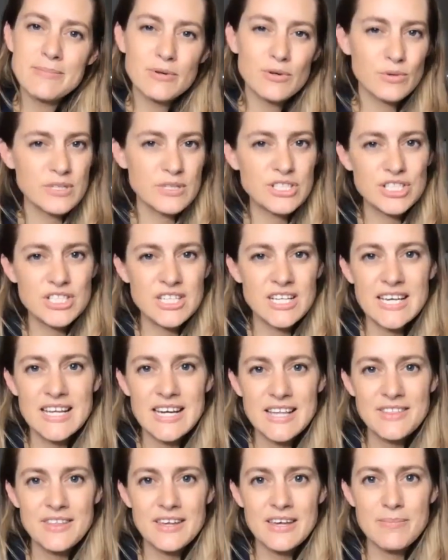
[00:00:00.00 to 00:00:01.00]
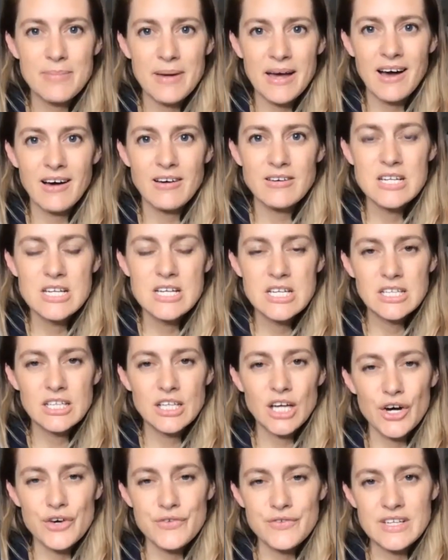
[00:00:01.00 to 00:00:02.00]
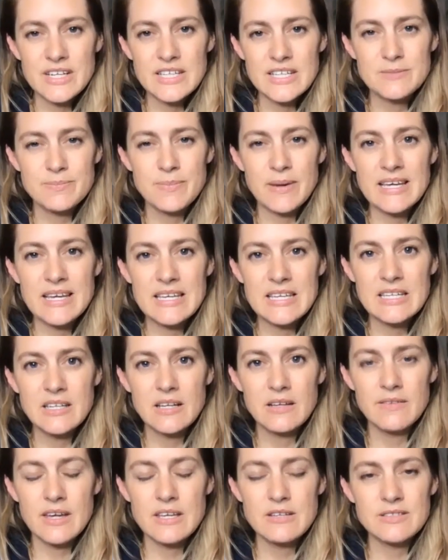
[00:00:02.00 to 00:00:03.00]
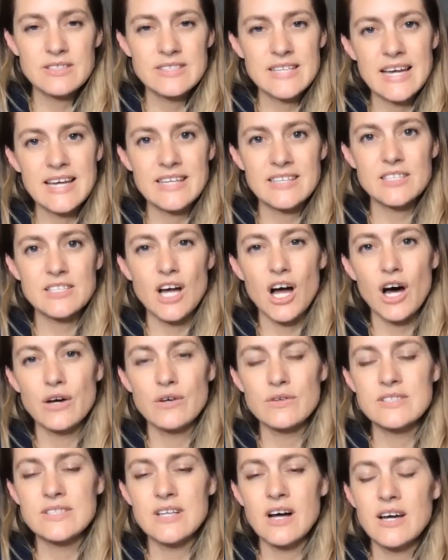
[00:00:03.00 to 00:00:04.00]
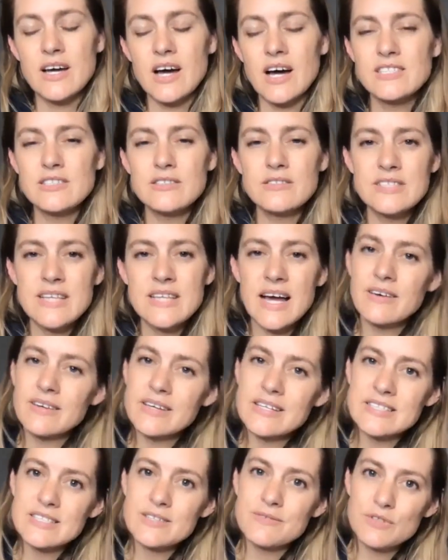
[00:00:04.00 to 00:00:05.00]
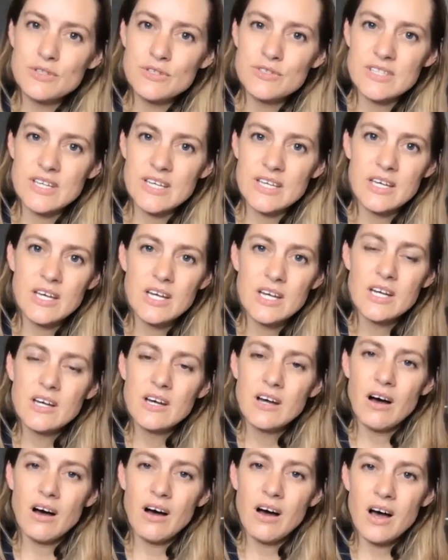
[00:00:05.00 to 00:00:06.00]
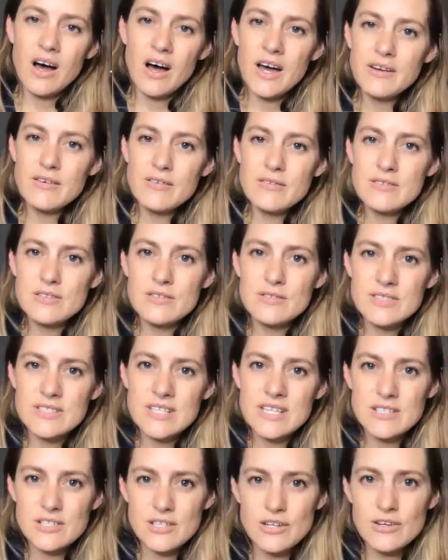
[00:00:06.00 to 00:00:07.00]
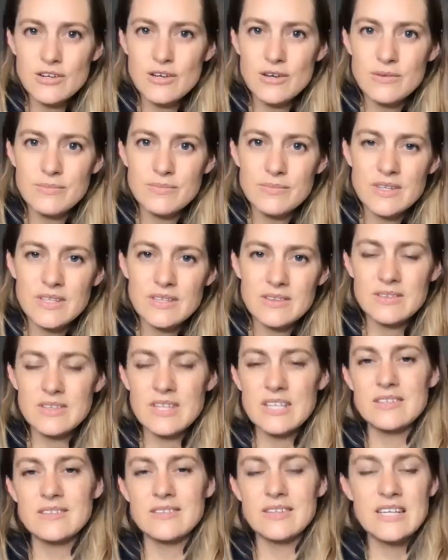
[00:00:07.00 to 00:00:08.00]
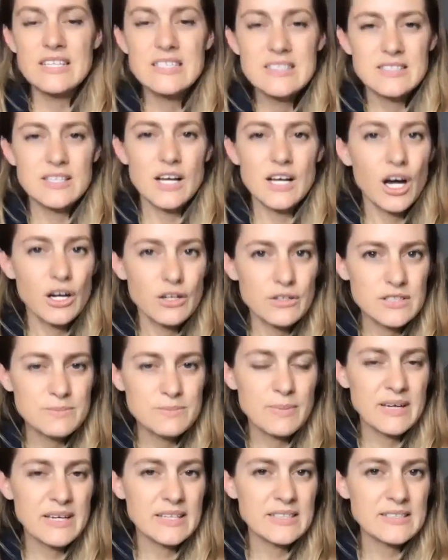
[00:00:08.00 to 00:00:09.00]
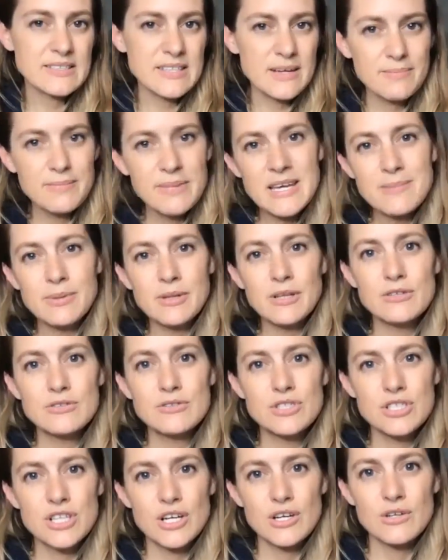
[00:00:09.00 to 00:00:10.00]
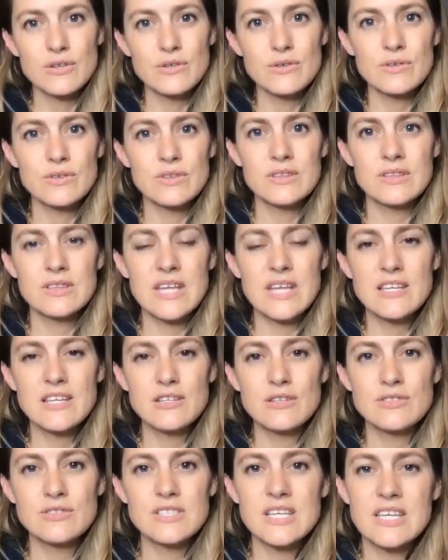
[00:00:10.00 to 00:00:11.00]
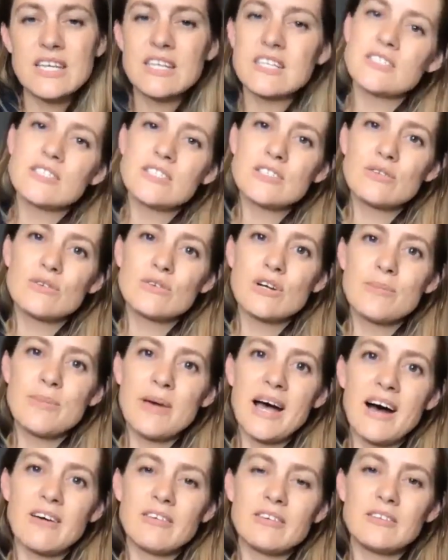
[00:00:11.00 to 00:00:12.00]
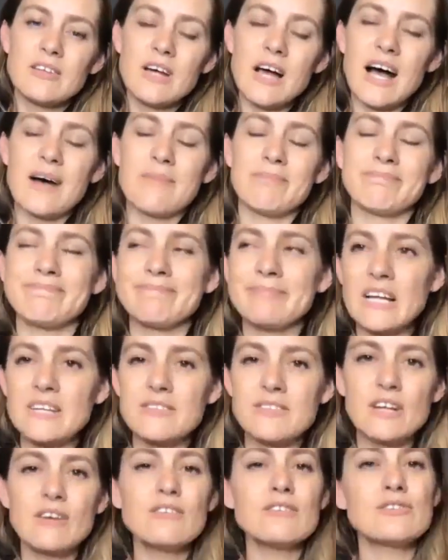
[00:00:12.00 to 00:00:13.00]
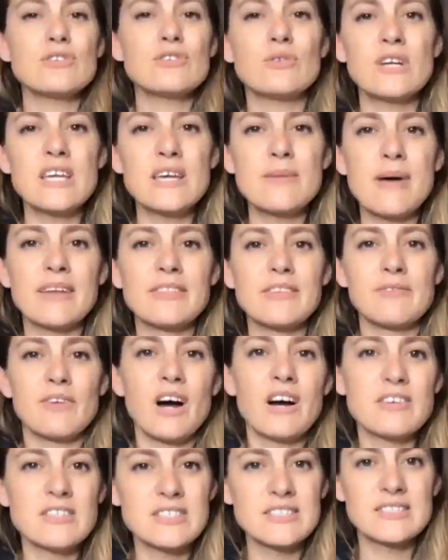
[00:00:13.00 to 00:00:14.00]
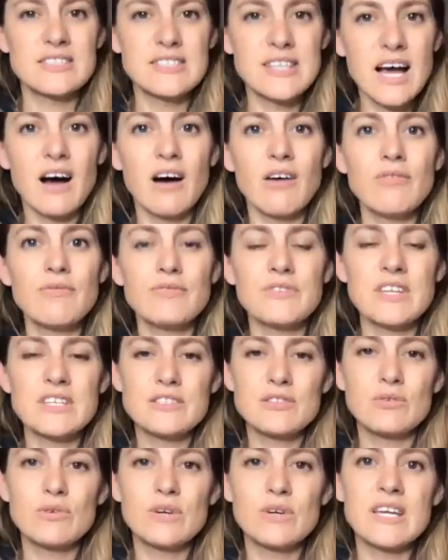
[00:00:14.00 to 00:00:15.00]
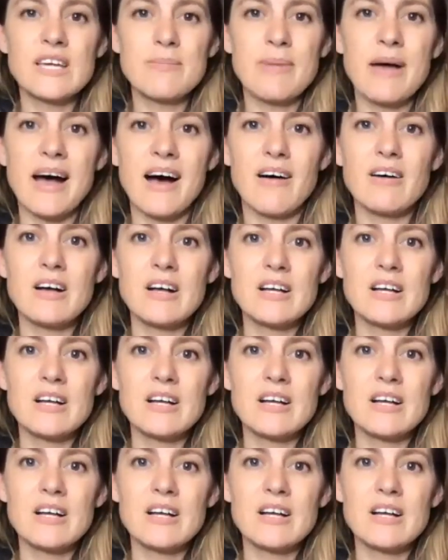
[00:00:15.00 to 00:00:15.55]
questioning anything about COVID has been that you're saying it's a hoax. I do see how it gets confusing. I don't use that term that it's a hoax, but some people who do, they're using it to talk about, they're not talking about the virus itself, they're talking about